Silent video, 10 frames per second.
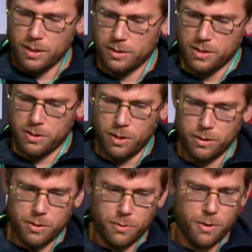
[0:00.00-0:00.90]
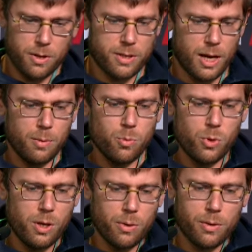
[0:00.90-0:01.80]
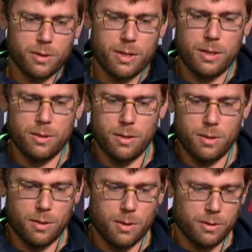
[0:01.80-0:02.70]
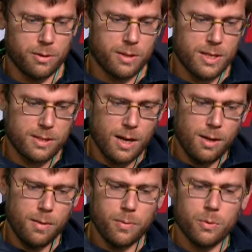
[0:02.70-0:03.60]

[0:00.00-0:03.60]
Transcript: This is not the first time we looked at on the Tesla.